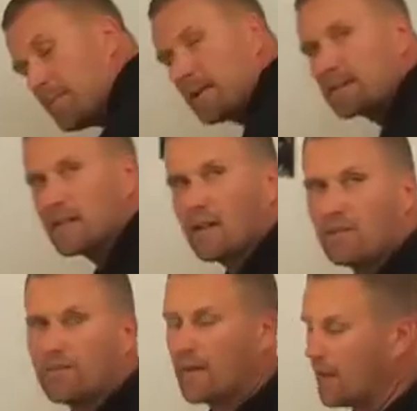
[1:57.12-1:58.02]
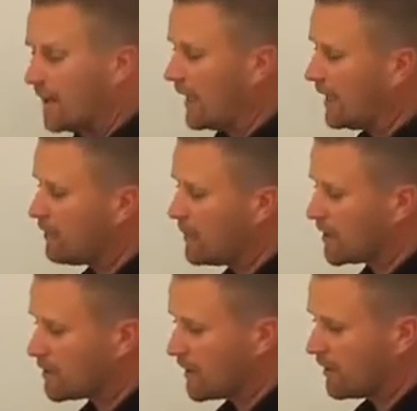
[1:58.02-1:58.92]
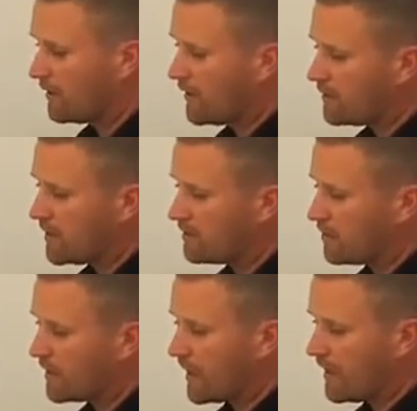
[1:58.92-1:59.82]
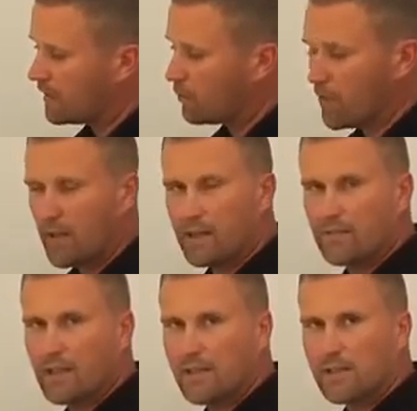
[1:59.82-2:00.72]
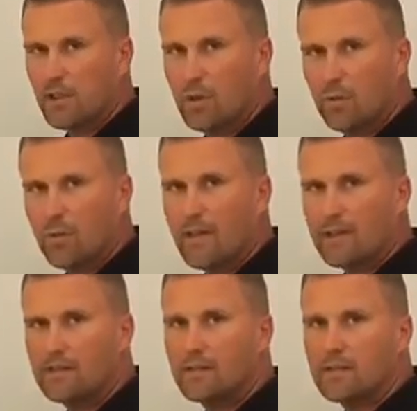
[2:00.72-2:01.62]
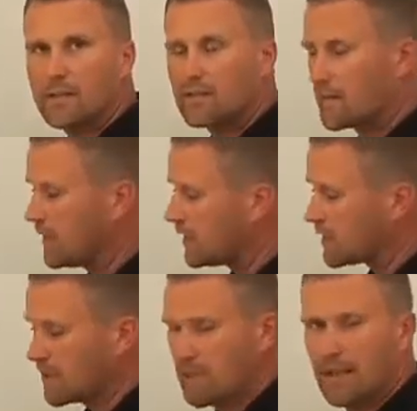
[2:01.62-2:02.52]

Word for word: myself, I have a measurement of 15 foot 8 and 1/8 of an inch. Within a 16th of an inch,